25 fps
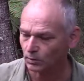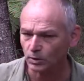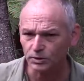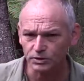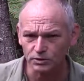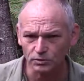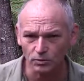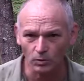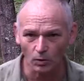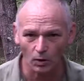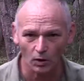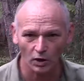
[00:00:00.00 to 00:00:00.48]

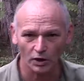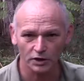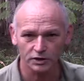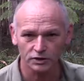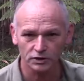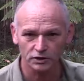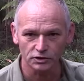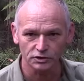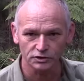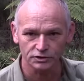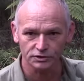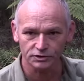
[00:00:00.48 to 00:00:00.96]
What do I
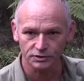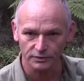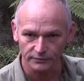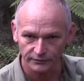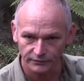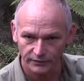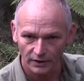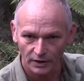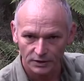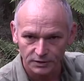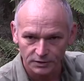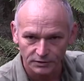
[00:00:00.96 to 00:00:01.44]
use to
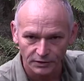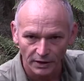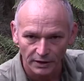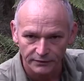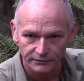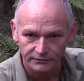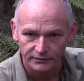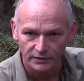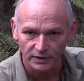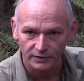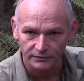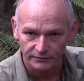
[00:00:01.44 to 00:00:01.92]

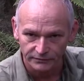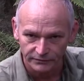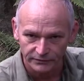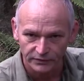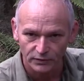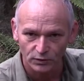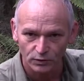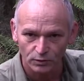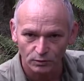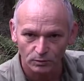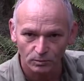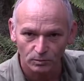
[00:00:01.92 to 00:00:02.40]
photograph and
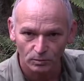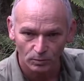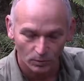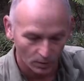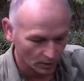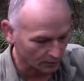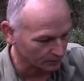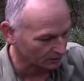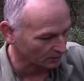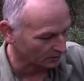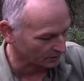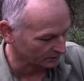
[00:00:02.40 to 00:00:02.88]
film
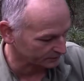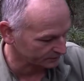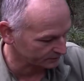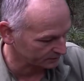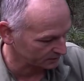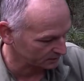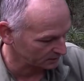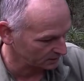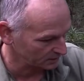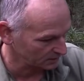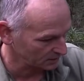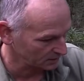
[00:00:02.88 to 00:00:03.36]
wildlife?